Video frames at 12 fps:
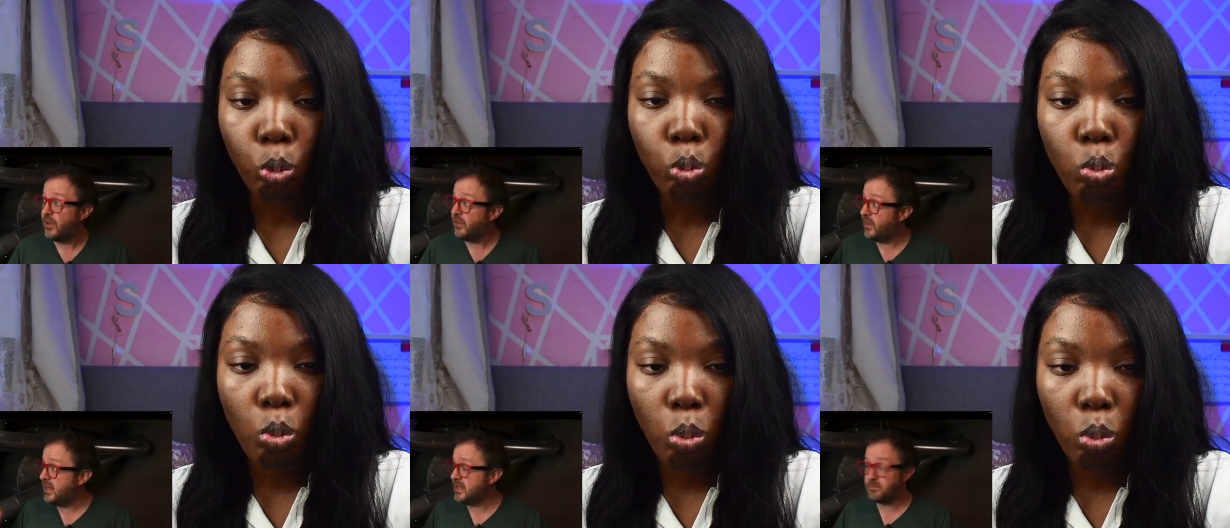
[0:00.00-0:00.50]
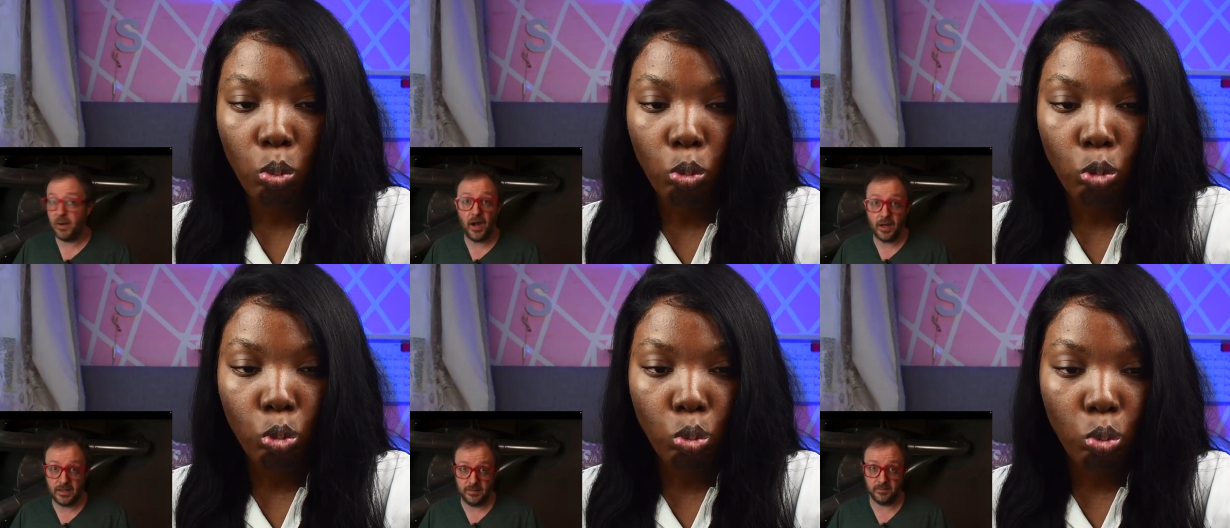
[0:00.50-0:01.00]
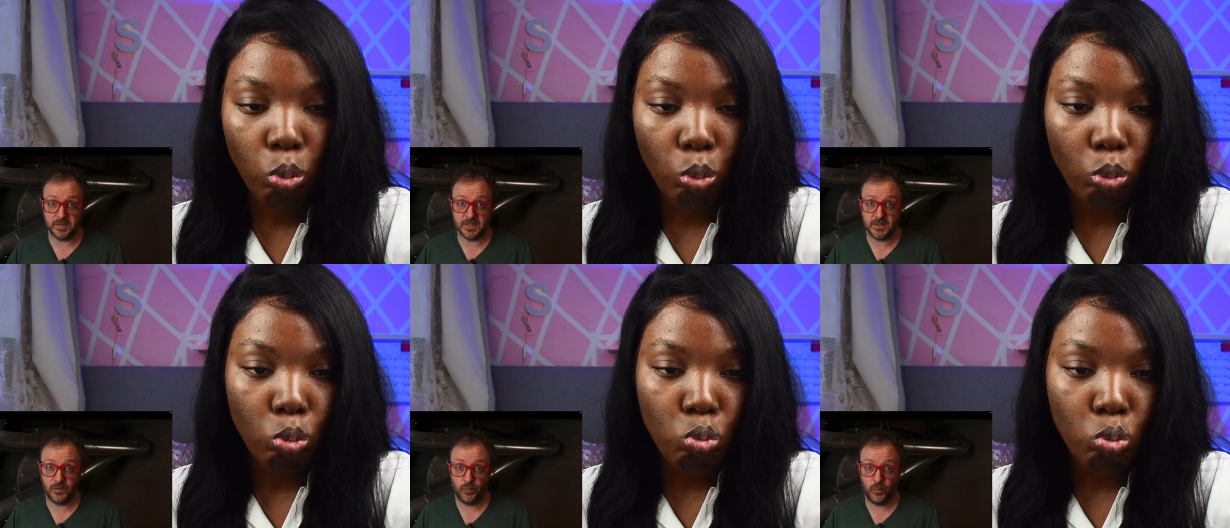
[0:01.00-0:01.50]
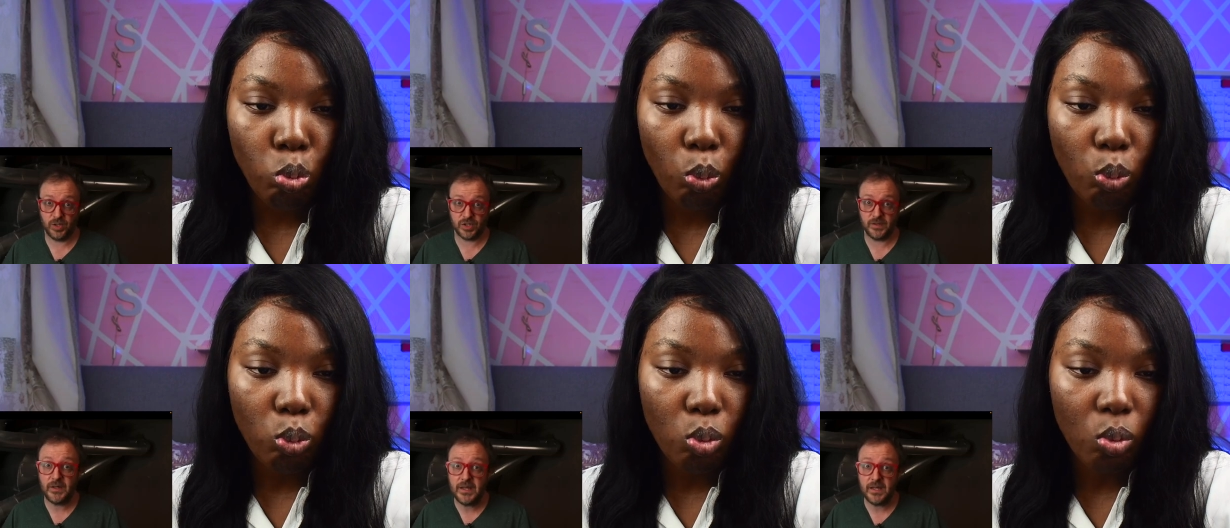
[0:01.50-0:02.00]
Speaker 1: these pipes which
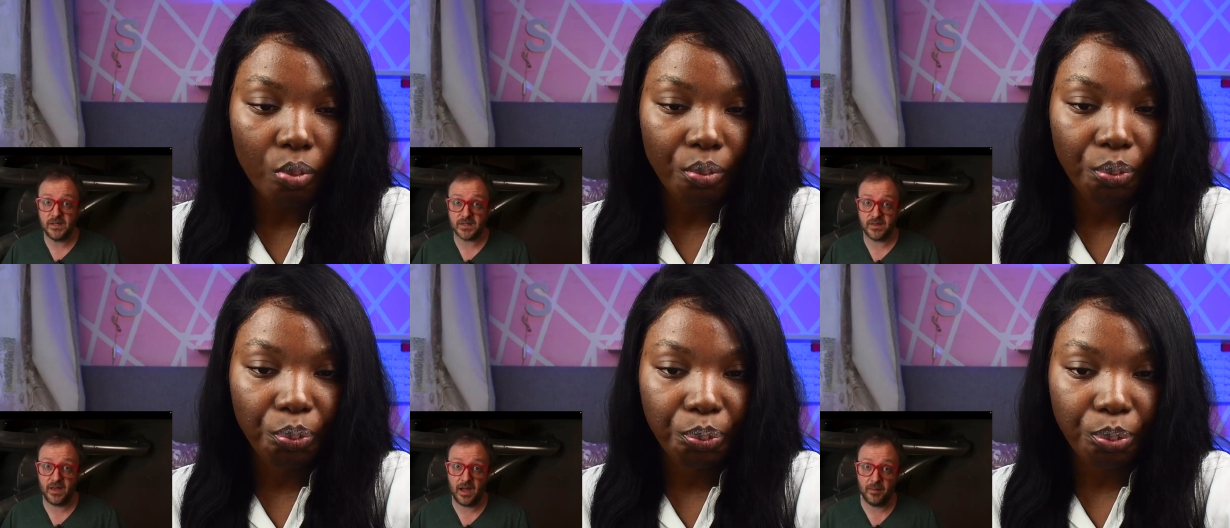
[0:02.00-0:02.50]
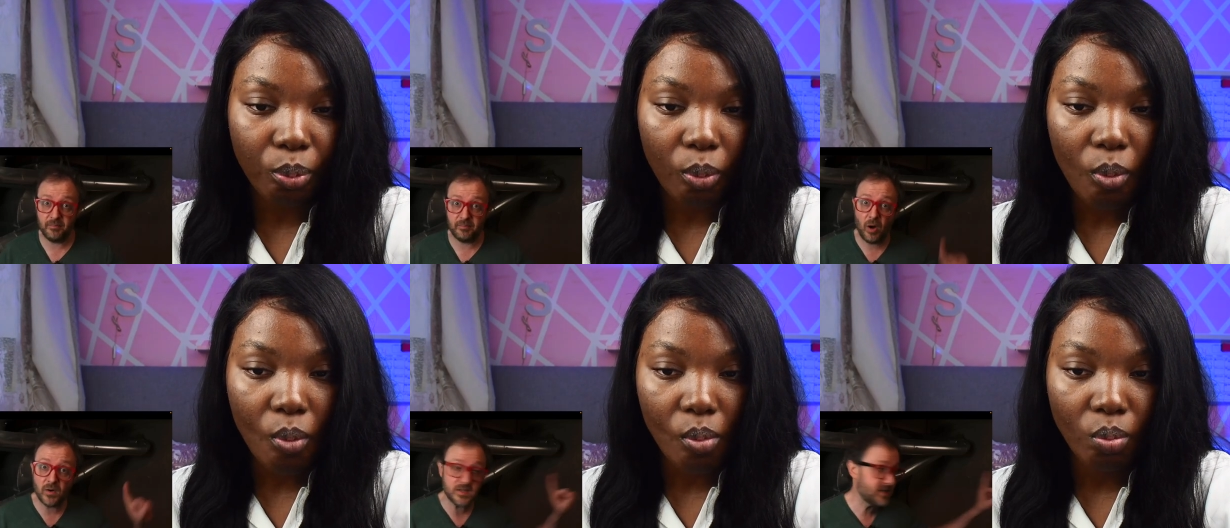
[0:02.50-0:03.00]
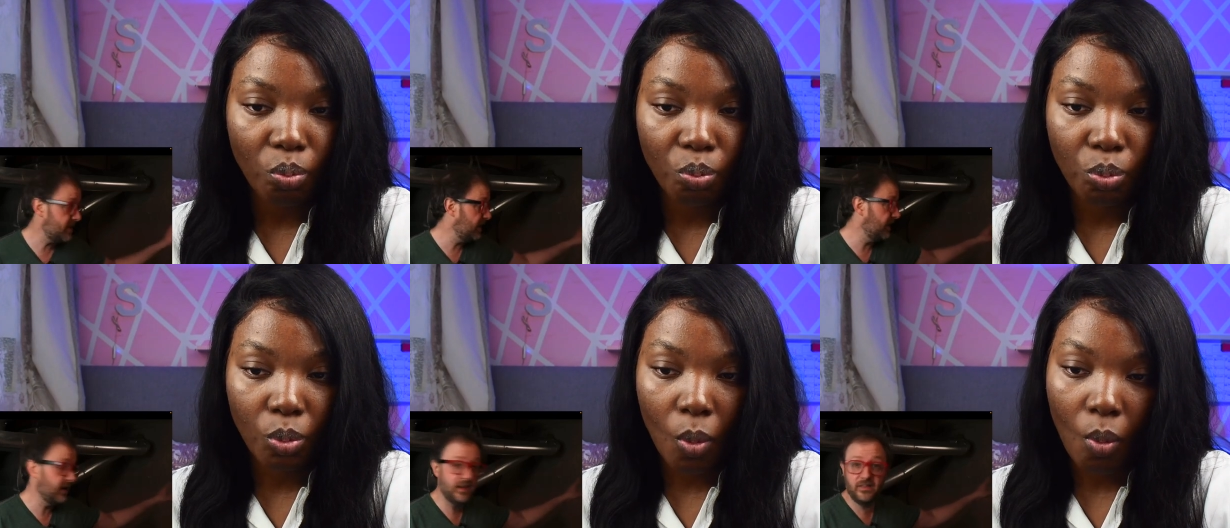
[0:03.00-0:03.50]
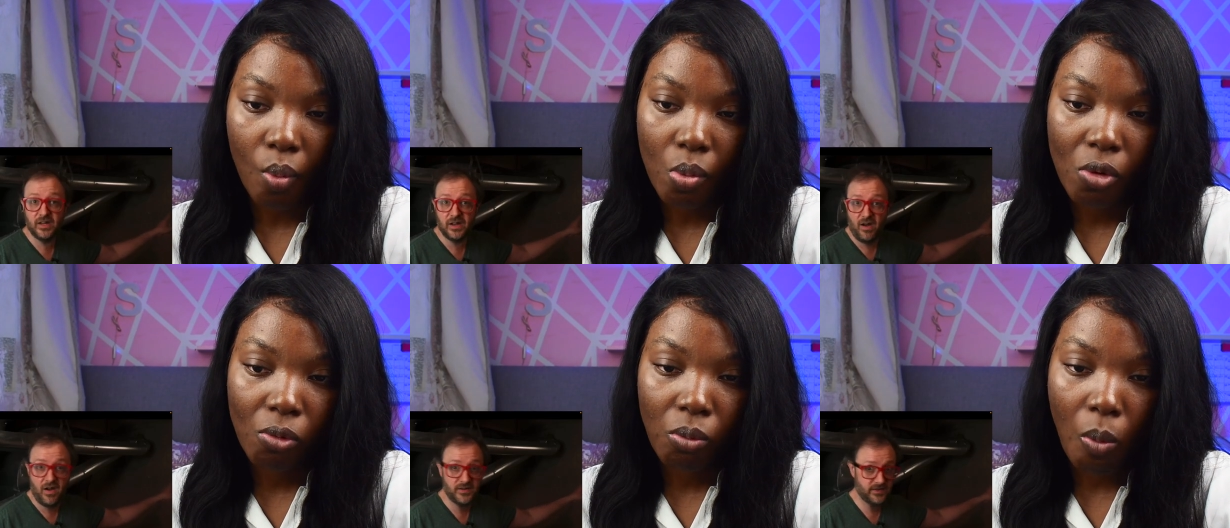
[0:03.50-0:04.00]
lead to that box thing in the
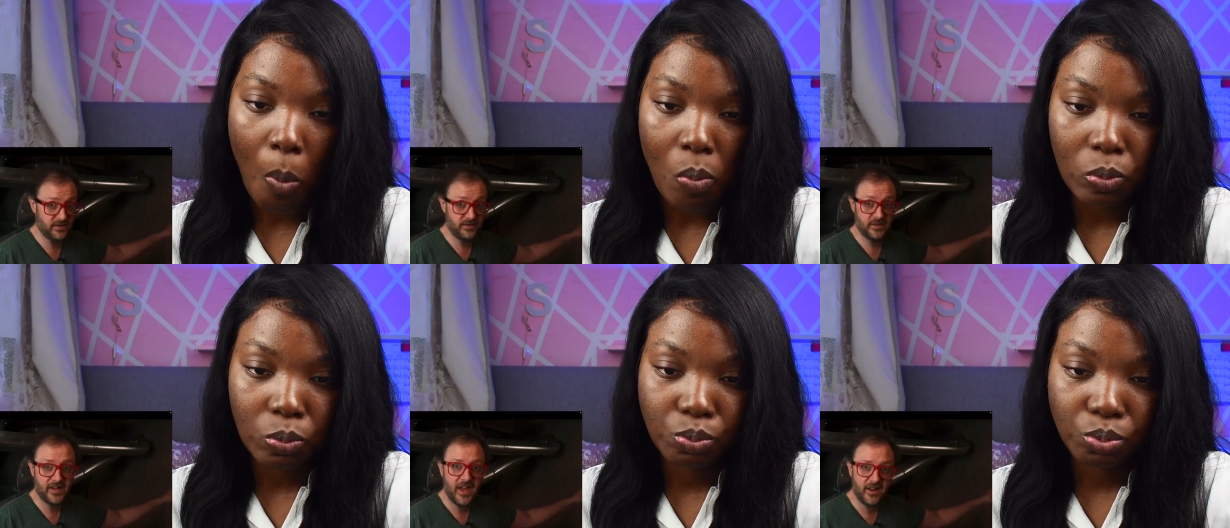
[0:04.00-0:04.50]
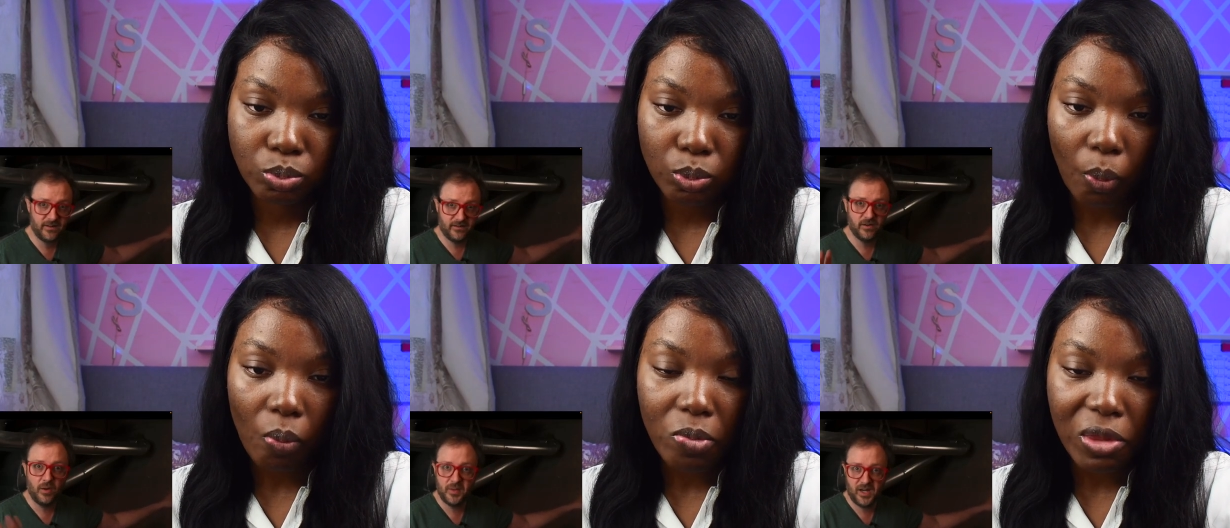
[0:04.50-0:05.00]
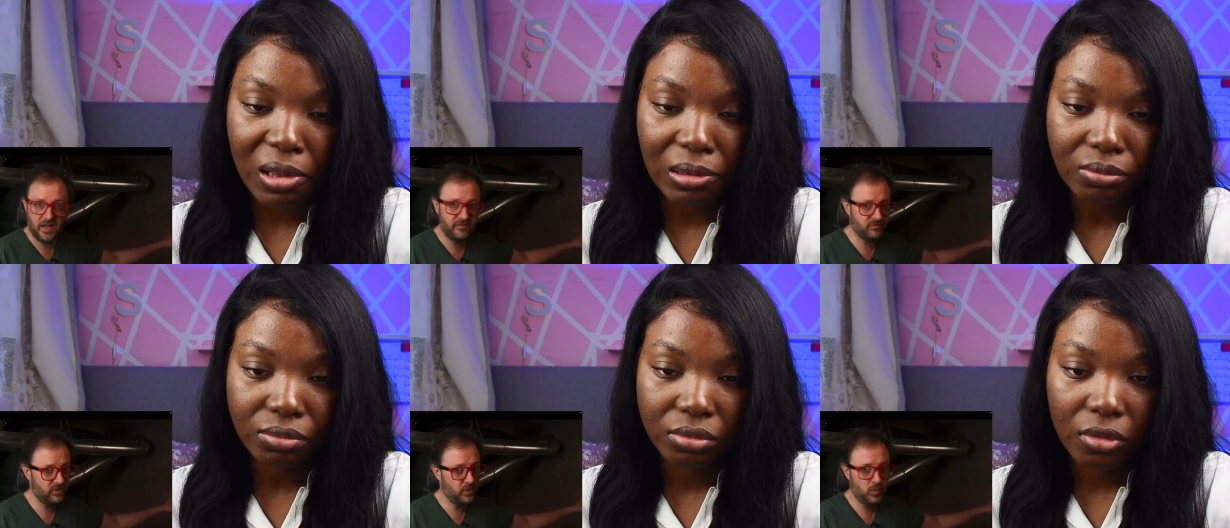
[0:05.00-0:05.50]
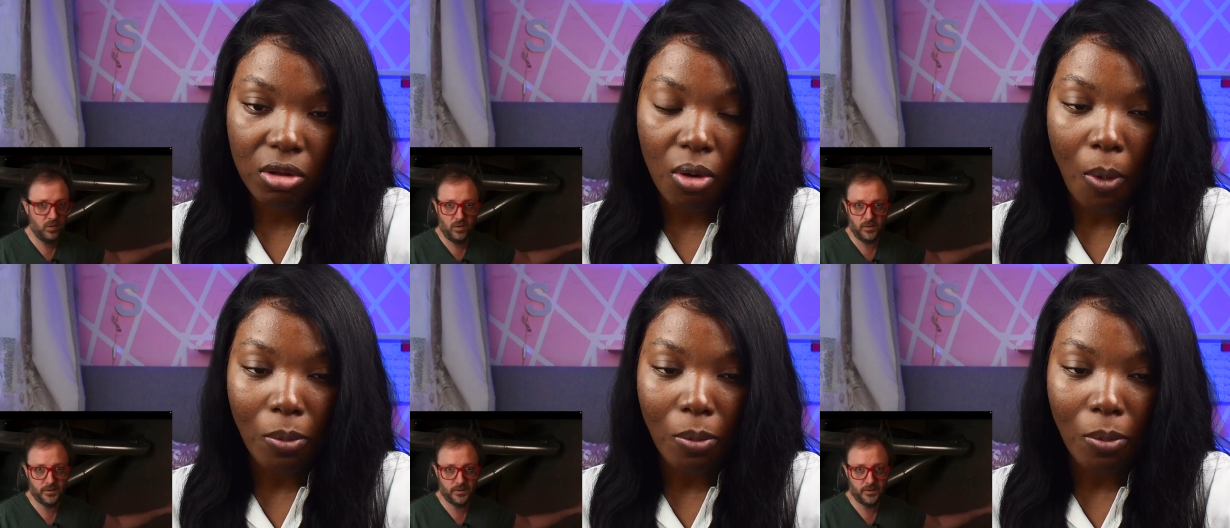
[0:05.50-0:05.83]
garden, again, nominated for an award,